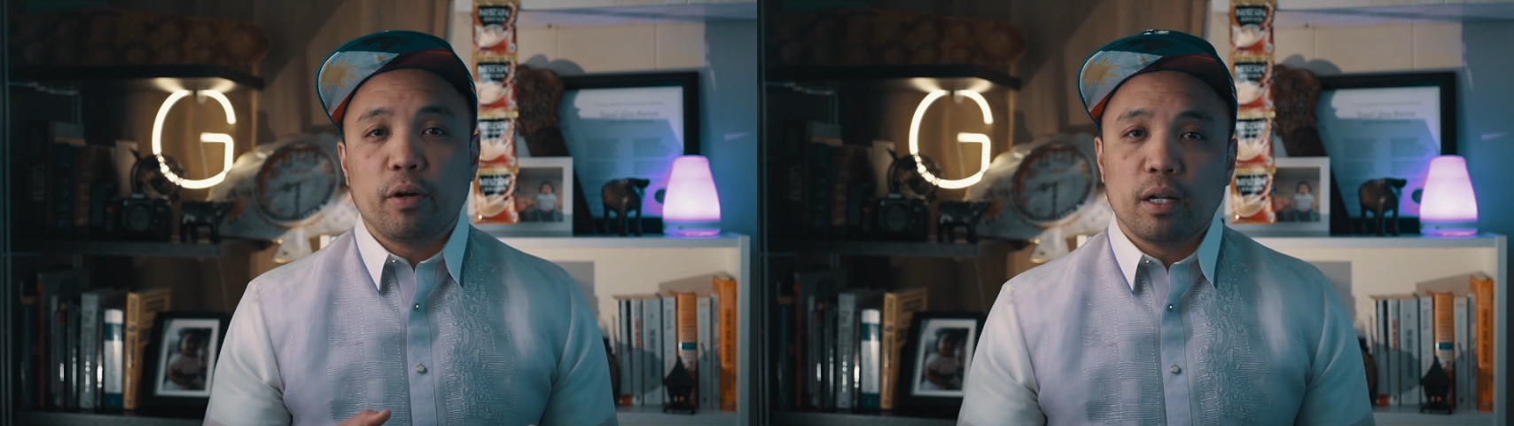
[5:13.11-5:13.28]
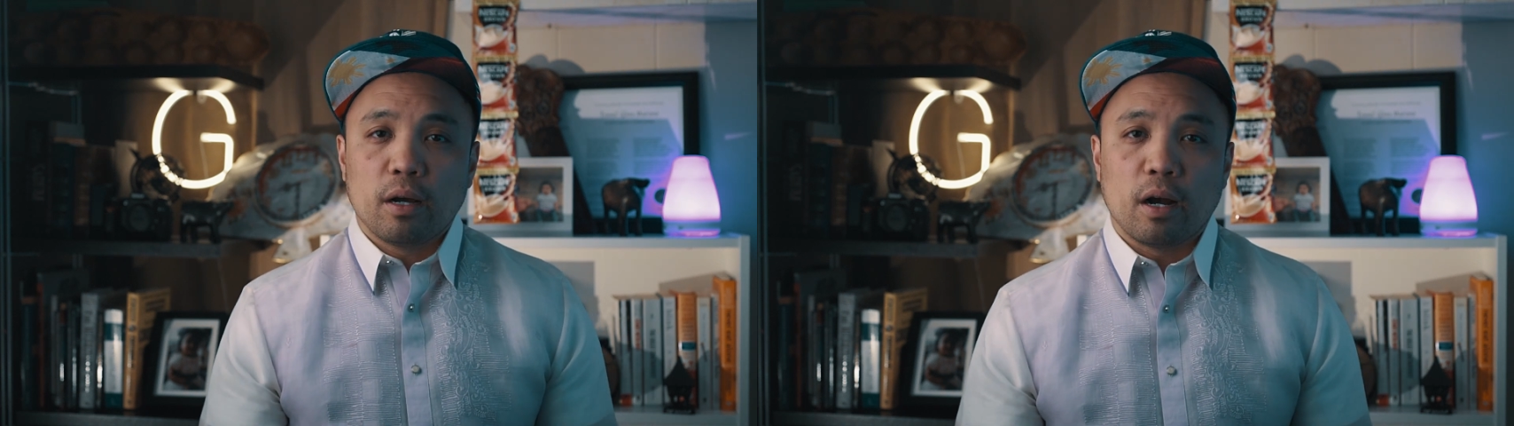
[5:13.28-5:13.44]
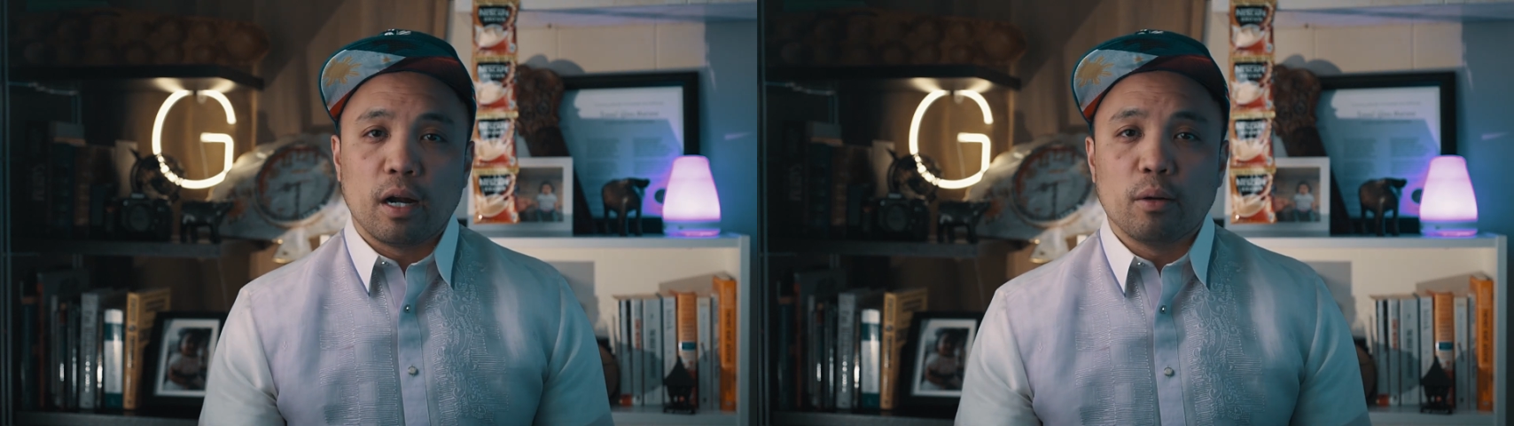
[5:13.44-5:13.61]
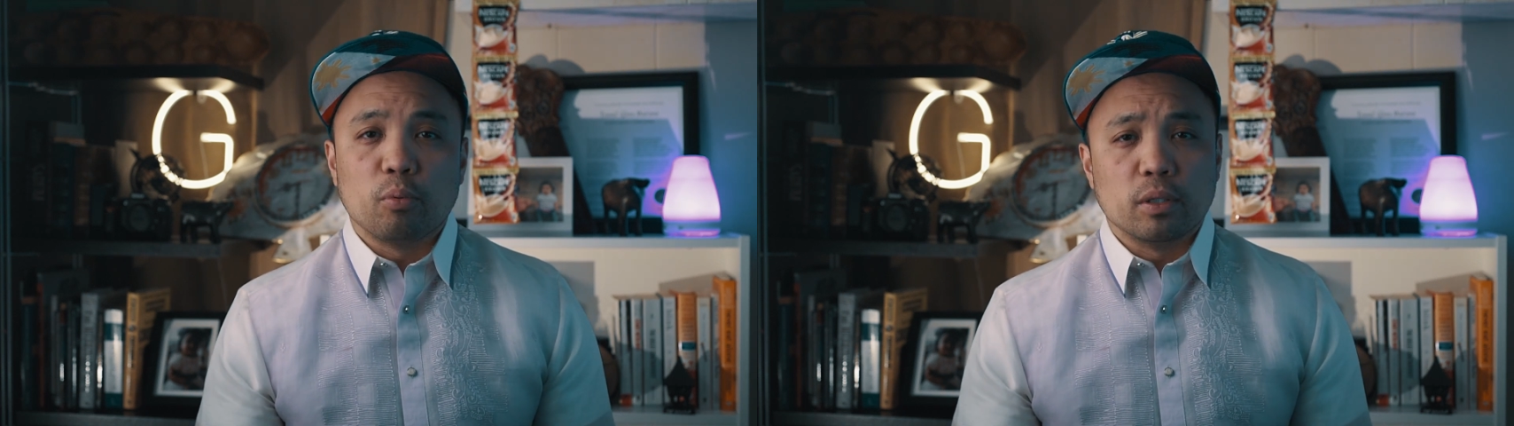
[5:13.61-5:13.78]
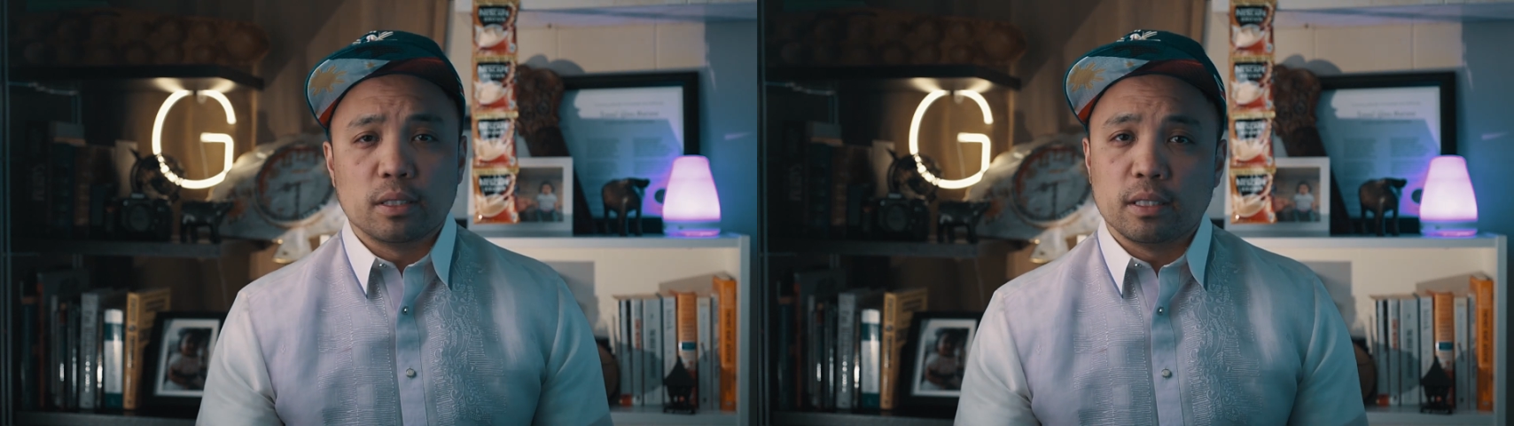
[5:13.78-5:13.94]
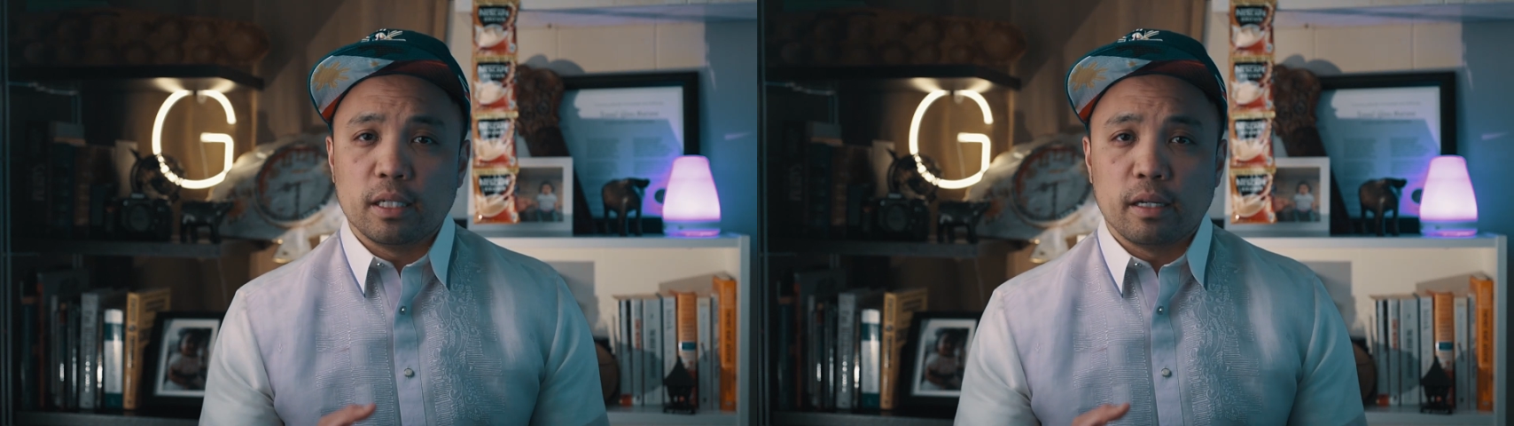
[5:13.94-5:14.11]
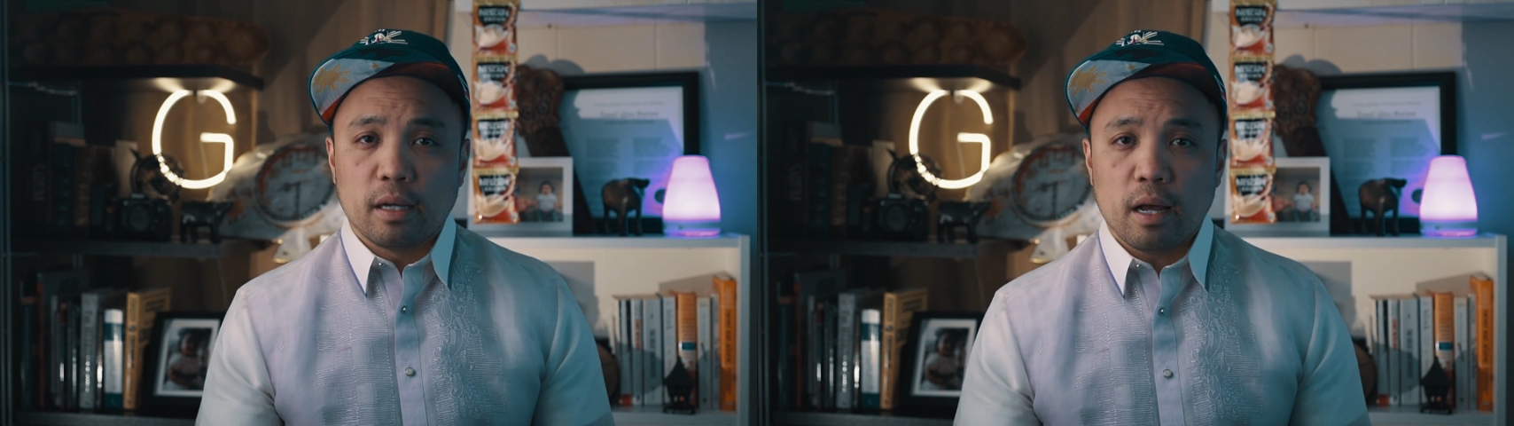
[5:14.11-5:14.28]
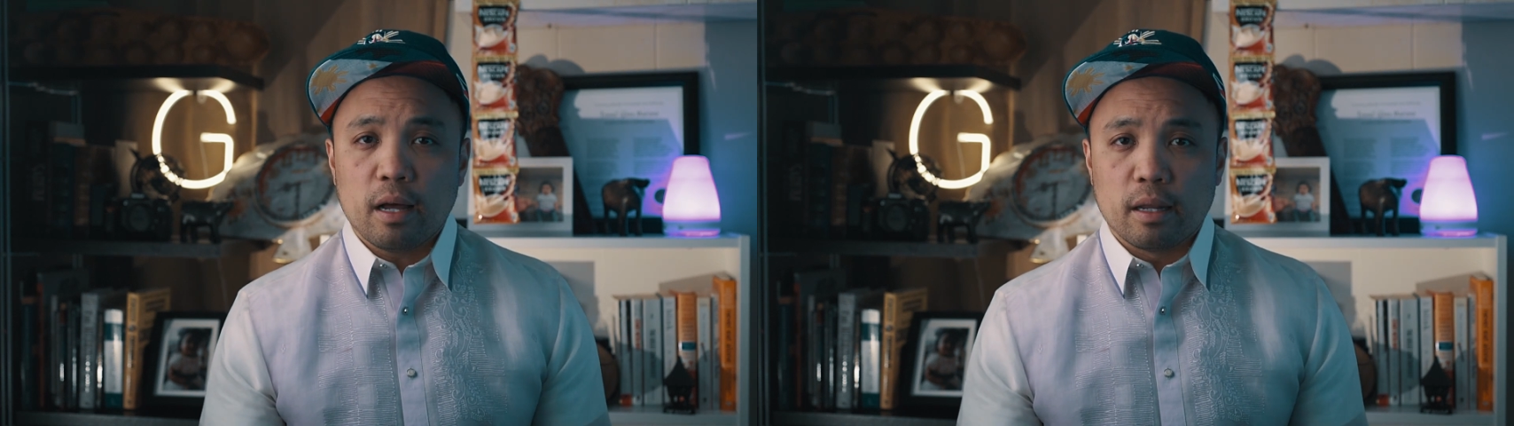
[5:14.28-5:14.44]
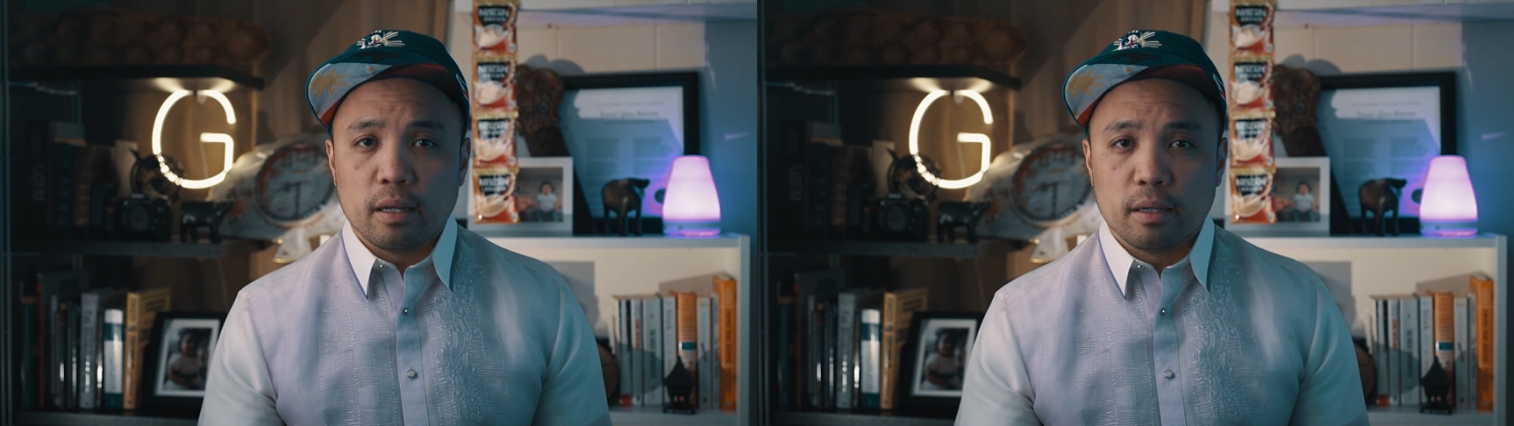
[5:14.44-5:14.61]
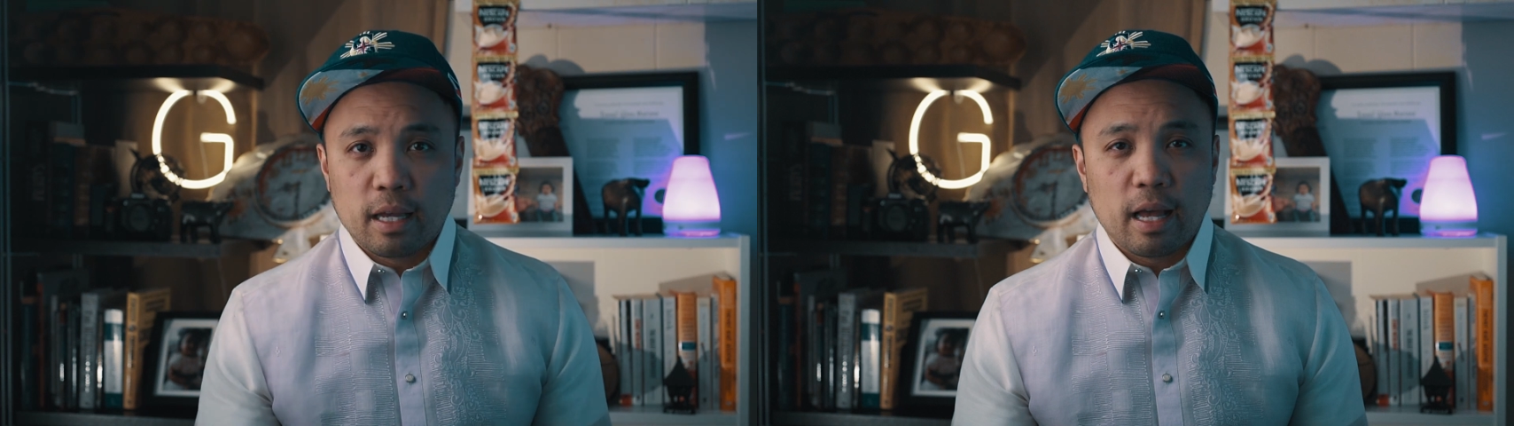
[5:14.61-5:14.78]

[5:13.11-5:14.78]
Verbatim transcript: in heart will see God.